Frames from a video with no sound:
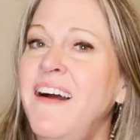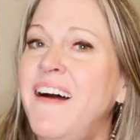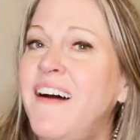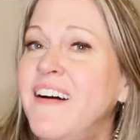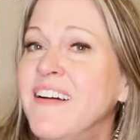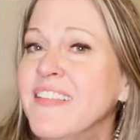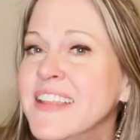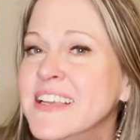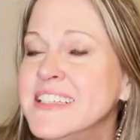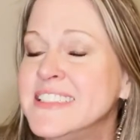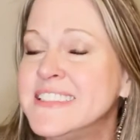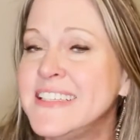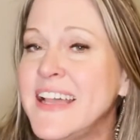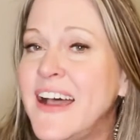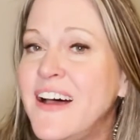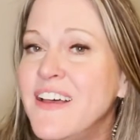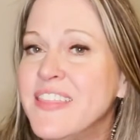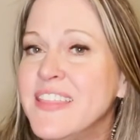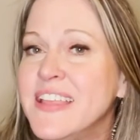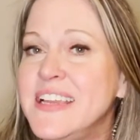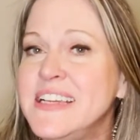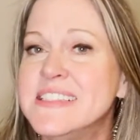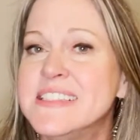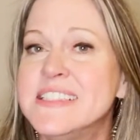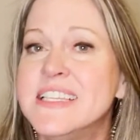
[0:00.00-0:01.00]
On the
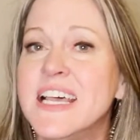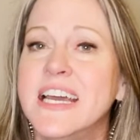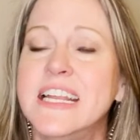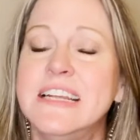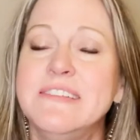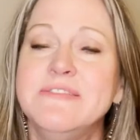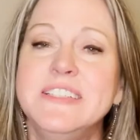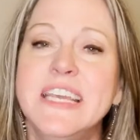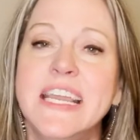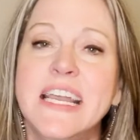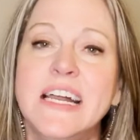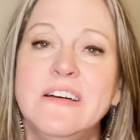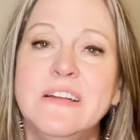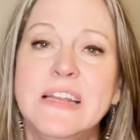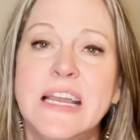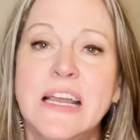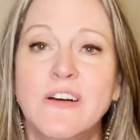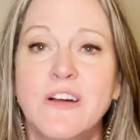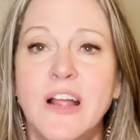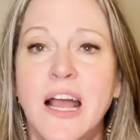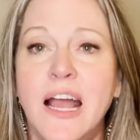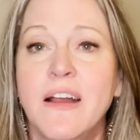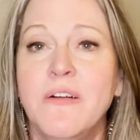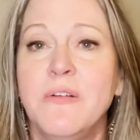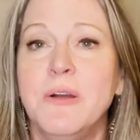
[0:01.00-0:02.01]
southeast side of town,
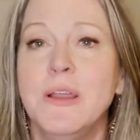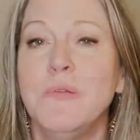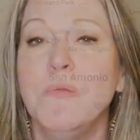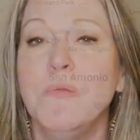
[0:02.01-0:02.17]
out Highway